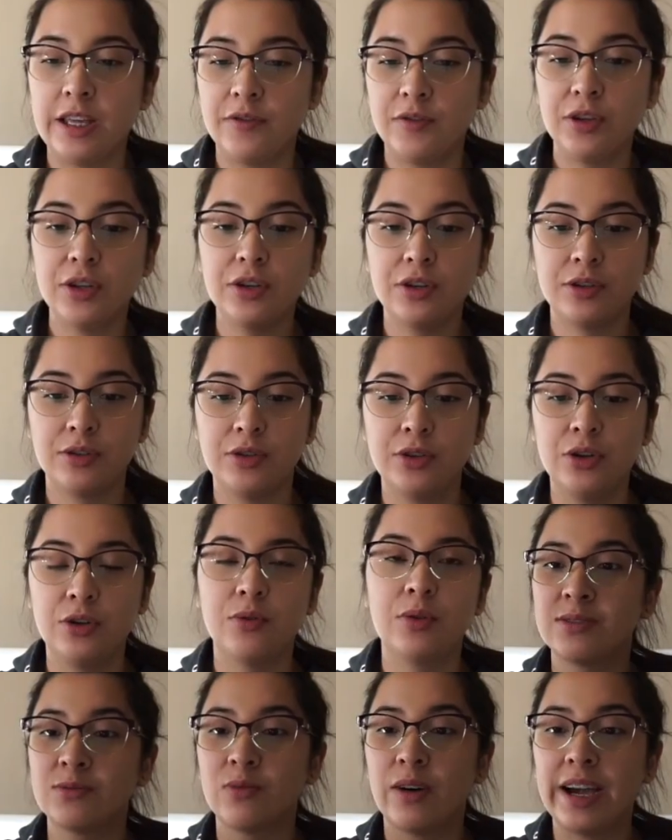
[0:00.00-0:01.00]
If you don't
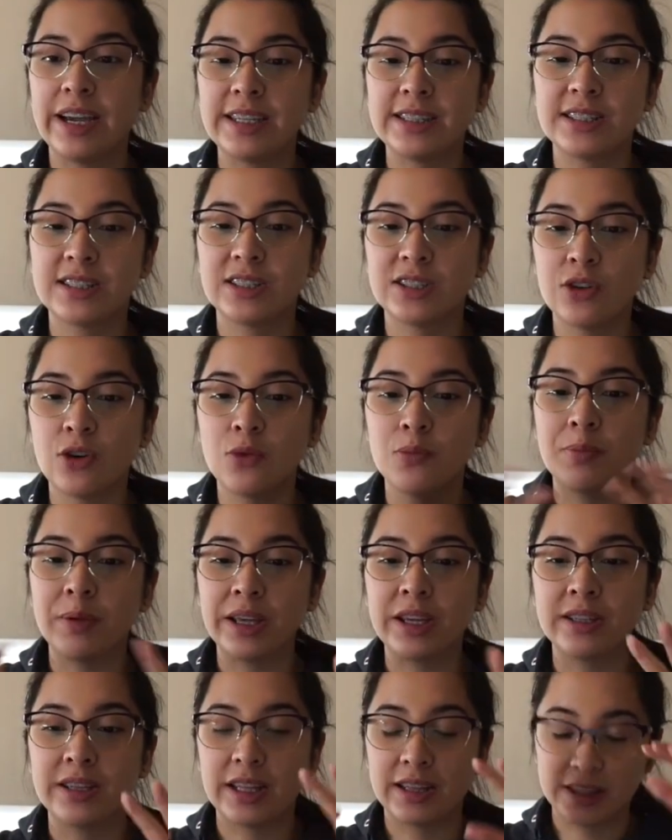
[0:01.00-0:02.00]
know why it's so
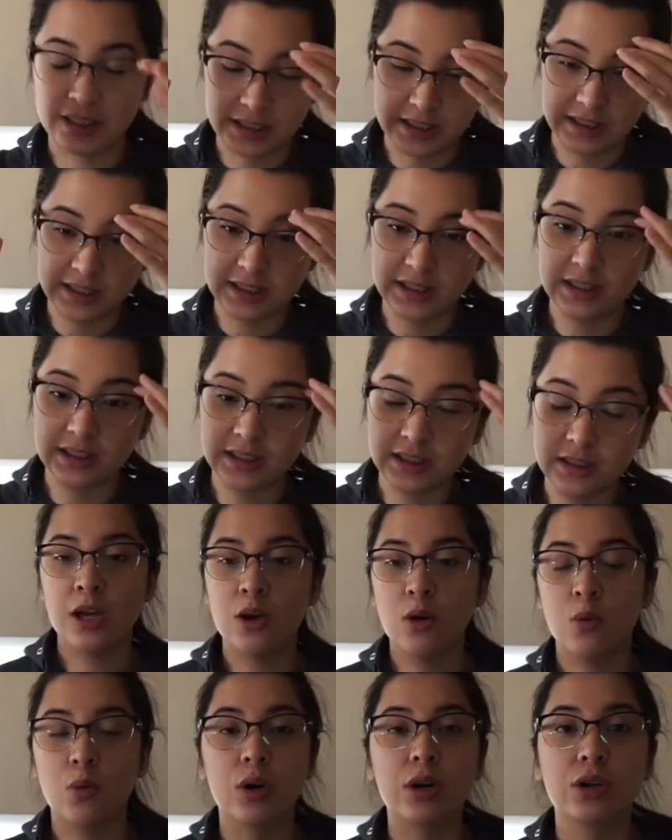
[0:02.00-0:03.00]
big that this
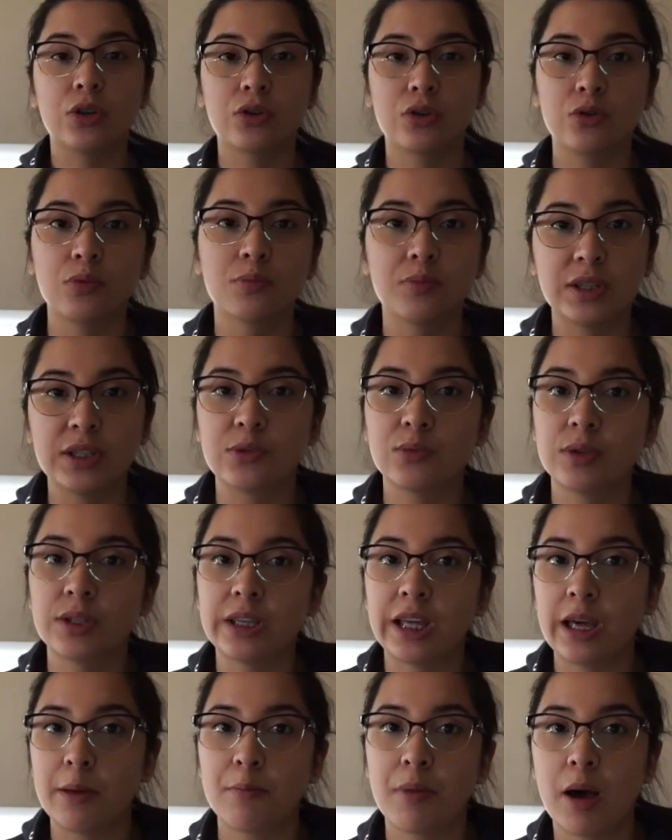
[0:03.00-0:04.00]
one group, this one
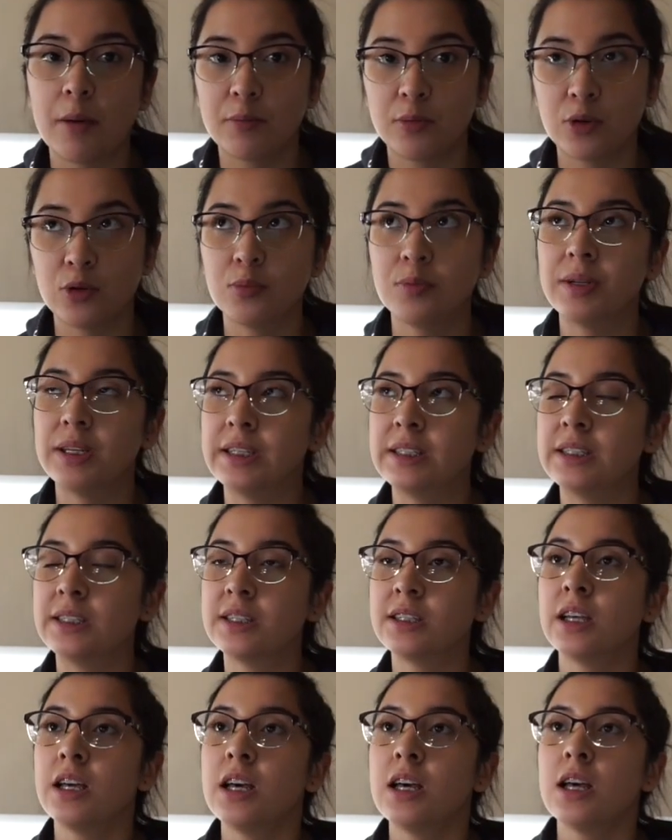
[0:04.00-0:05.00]
K-pop group
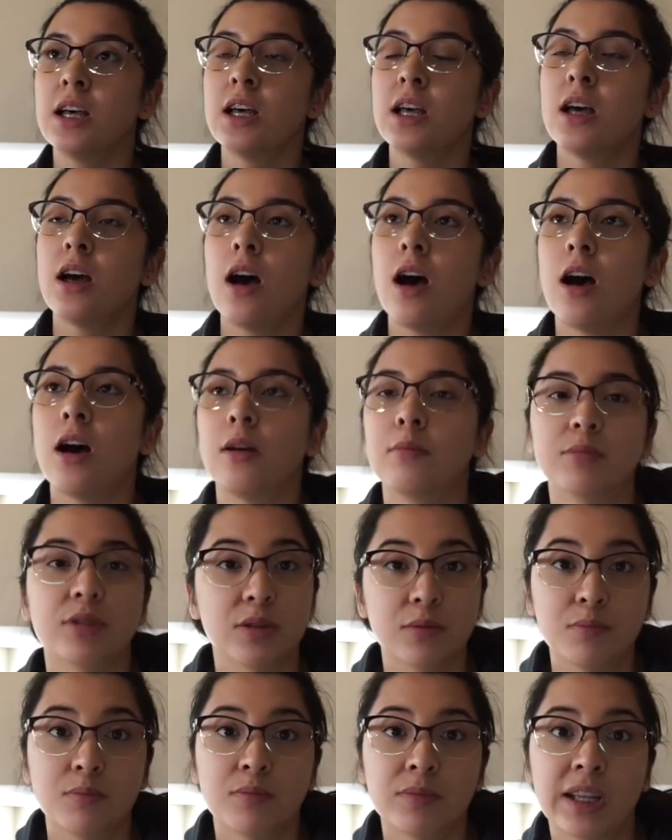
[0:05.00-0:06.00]
is
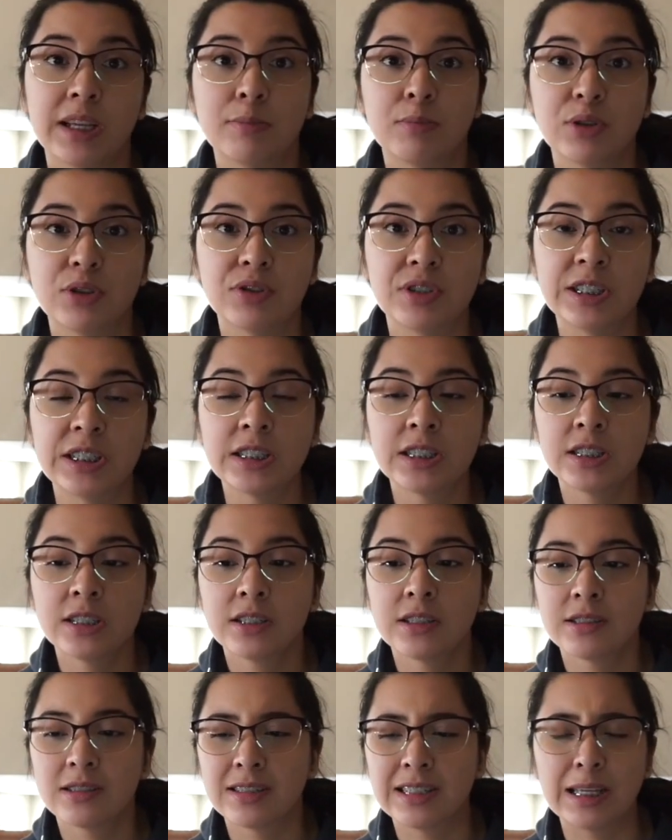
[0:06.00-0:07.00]

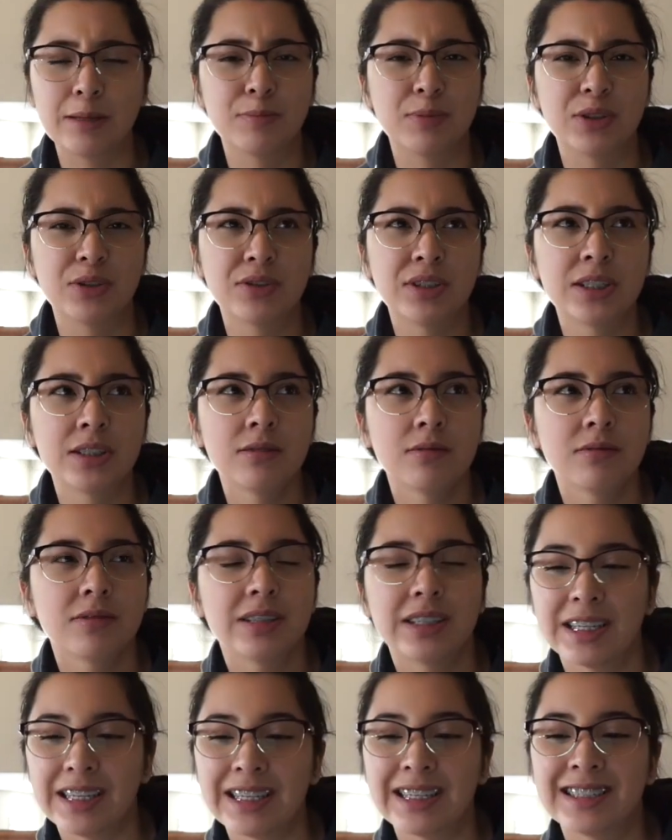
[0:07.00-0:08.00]
debuting
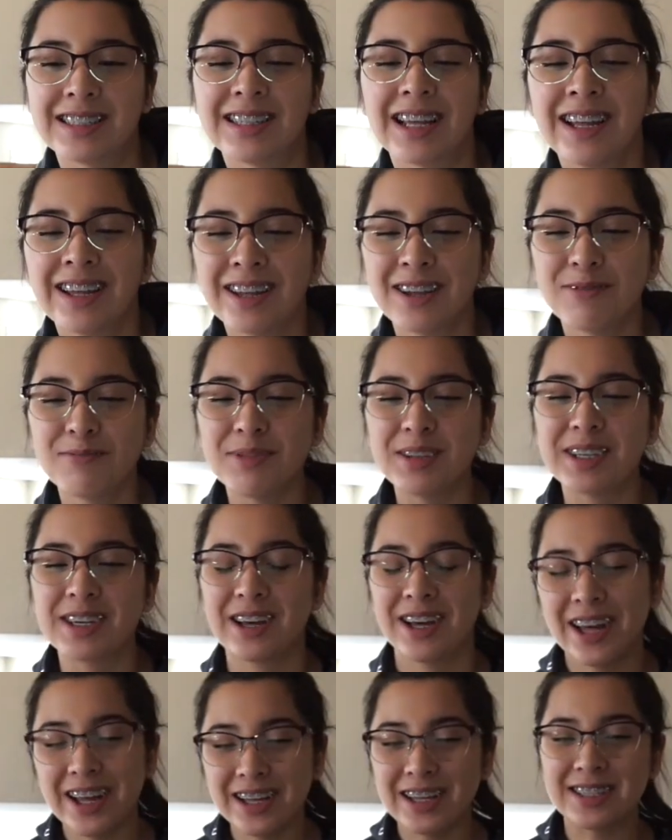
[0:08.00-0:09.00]
is
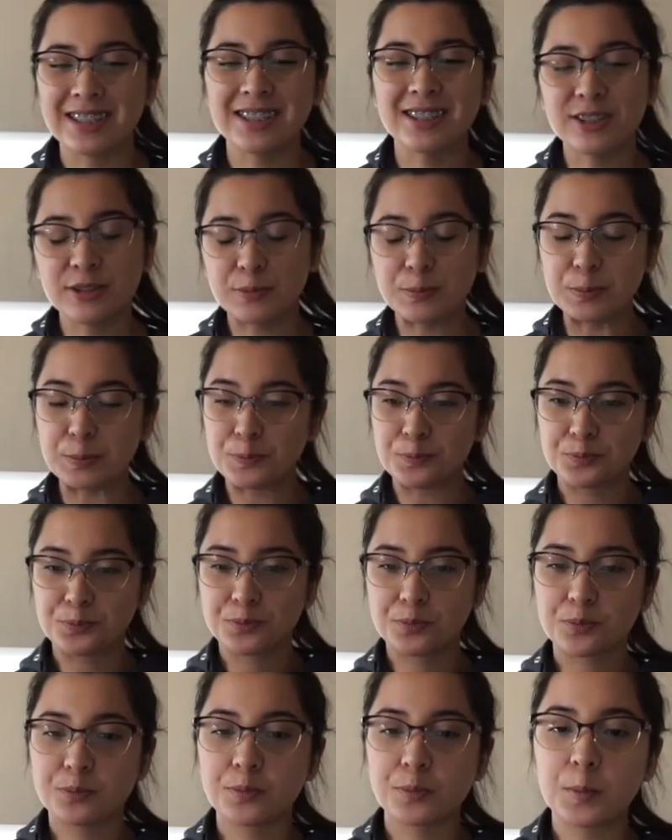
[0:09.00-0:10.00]
because
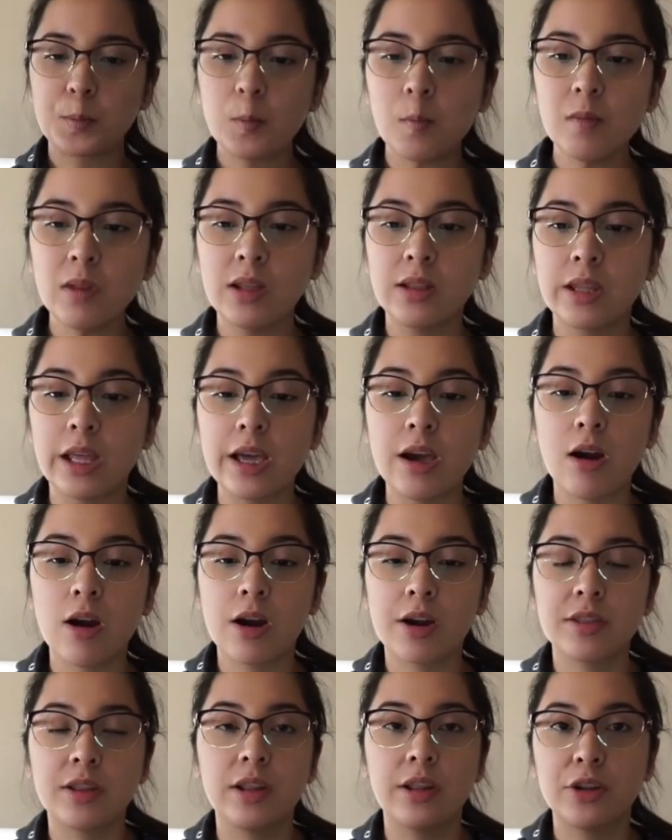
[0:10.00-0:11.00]
they
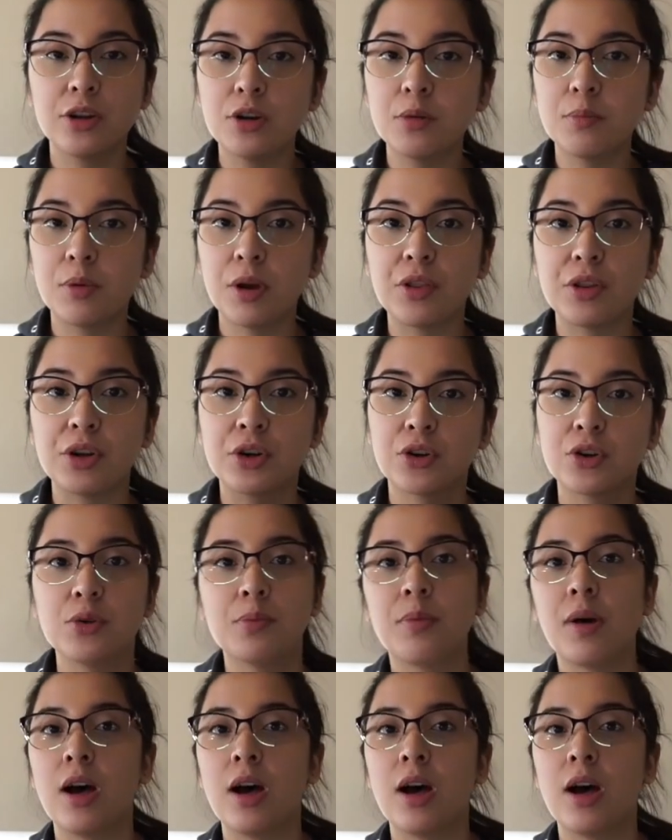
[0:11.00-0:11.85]
are the little brother group